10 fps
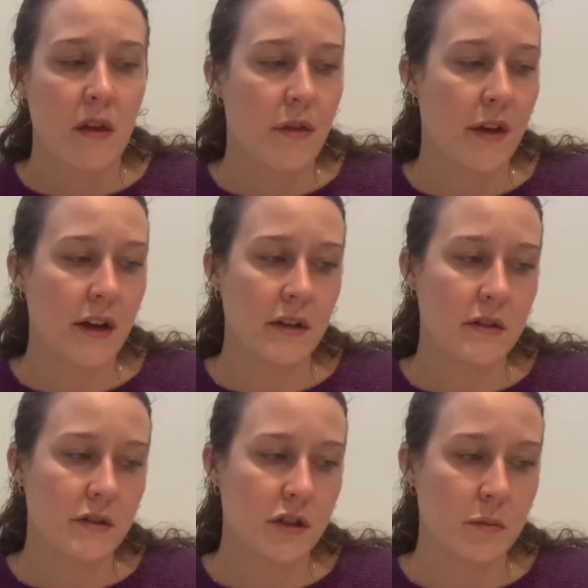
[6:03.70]
than
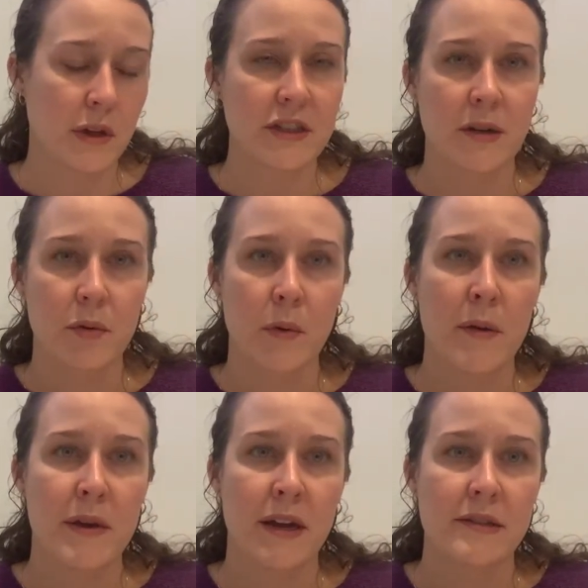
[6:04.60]
2-ply jumper weight
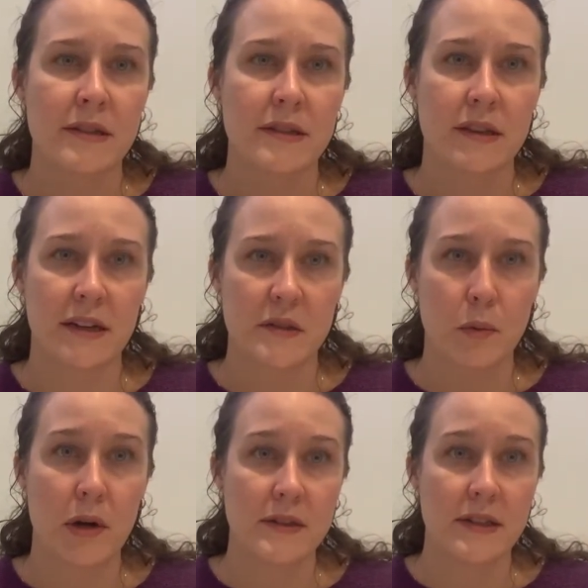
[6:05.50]
because it's less
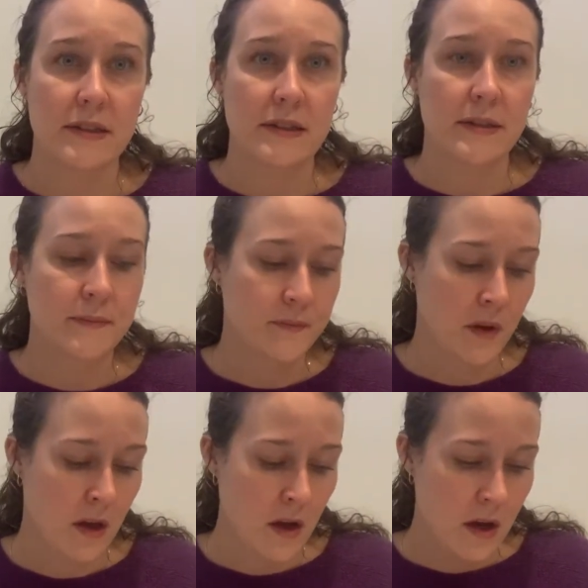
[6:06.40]
processed.
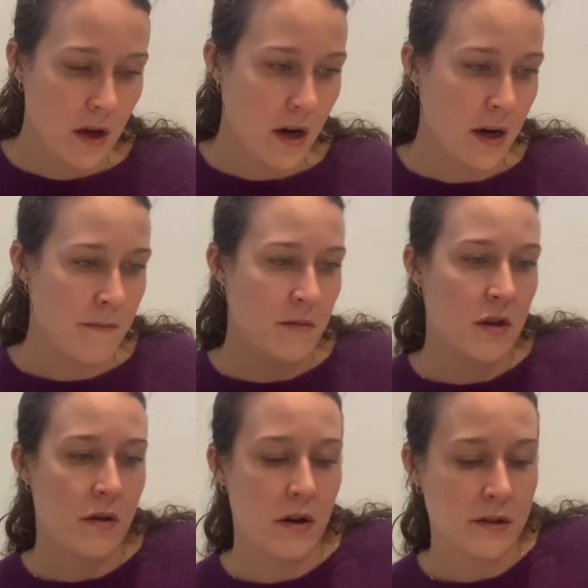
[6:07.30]
You
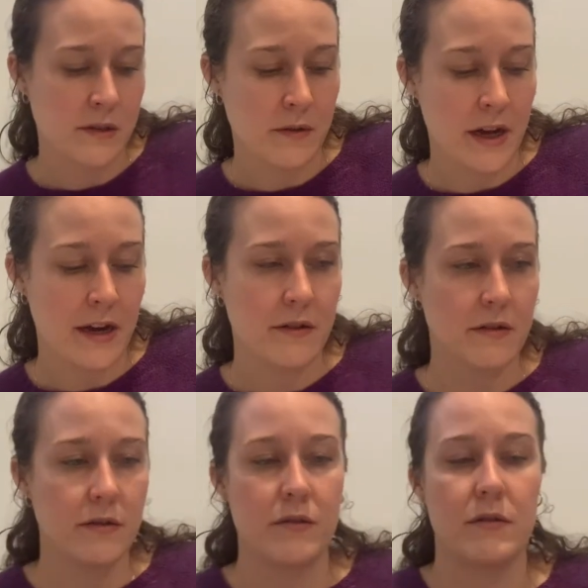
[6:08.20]
can also get,
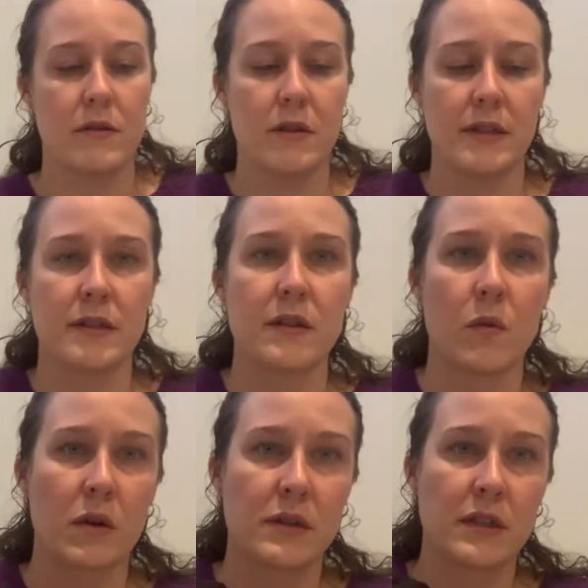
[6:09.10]
this is a
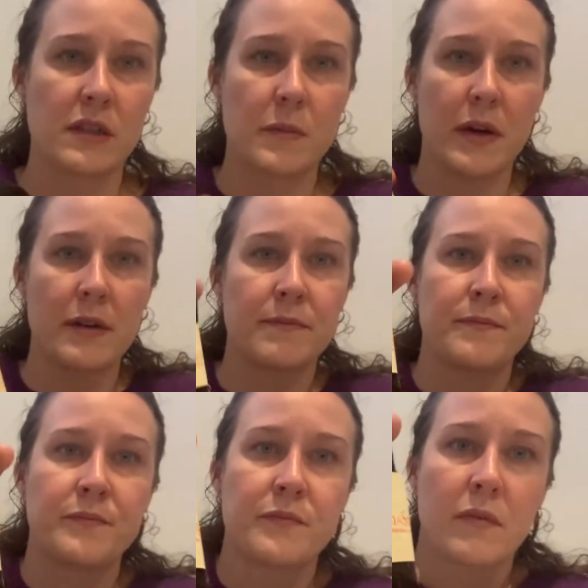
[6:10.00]
worsted spun.
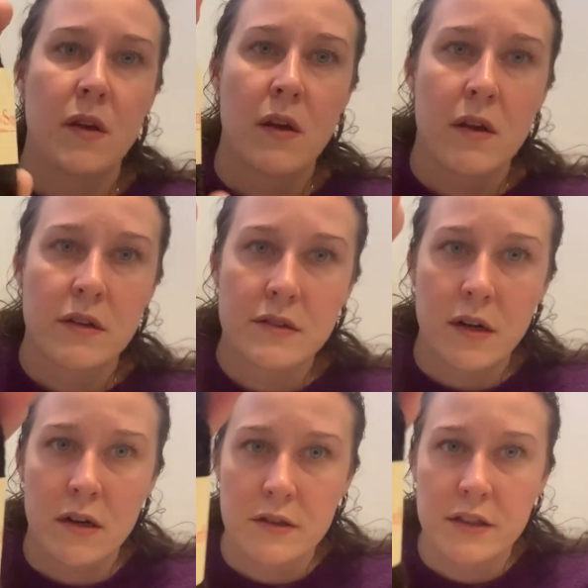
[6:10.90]
It's
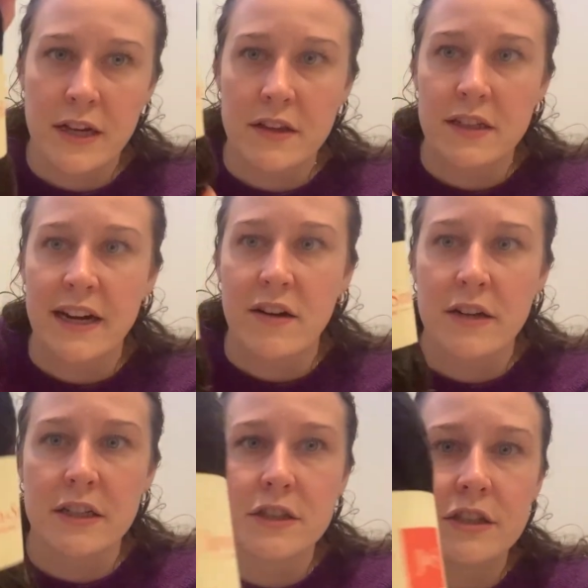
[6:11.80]
called Shetland
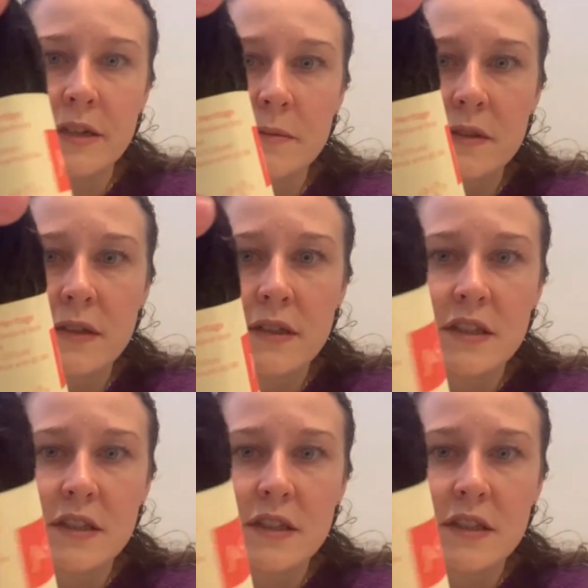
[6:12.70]
Heritage, Jamieson and